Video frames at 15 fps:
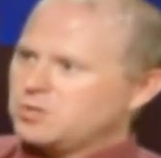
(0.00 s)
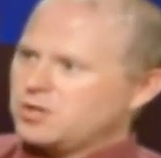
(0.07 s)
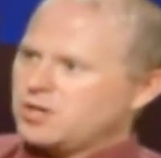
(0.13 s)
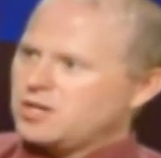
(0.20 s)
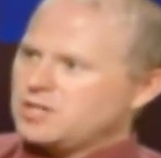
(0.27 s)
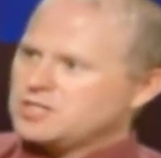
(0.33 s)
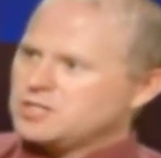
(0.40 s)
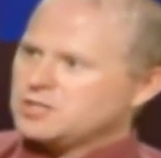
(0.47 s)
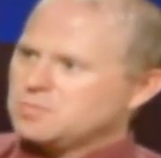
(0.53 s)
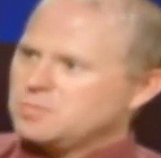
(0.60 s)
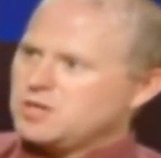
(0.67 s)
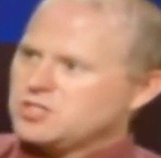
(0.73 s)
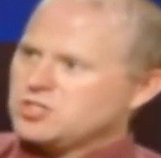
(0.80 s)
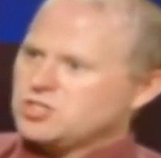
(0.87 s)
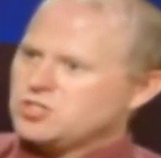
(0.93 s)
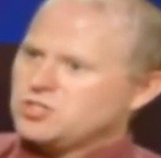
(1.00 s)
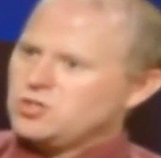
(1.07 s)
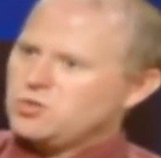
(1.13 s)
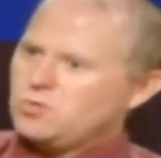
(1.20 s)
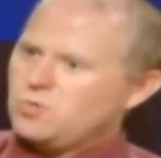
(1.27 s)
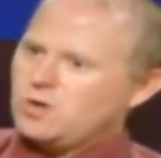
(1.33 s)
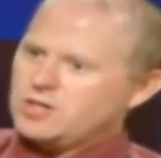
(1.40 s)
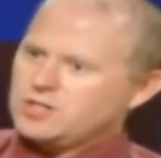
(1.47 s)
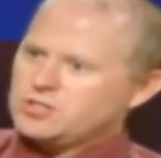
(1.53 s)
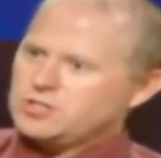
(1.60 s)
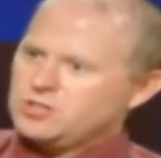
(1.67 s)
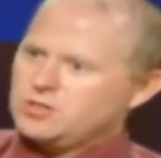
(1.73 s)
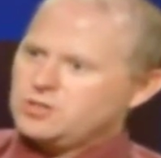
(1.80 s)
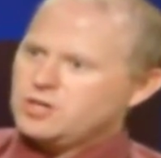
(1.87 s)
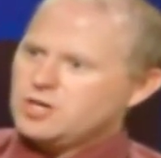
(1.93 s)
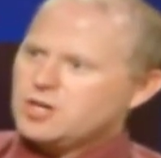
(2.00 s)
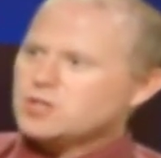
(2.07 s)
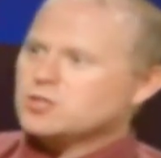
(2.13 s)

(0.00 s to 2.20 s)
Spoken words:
because as much as you want to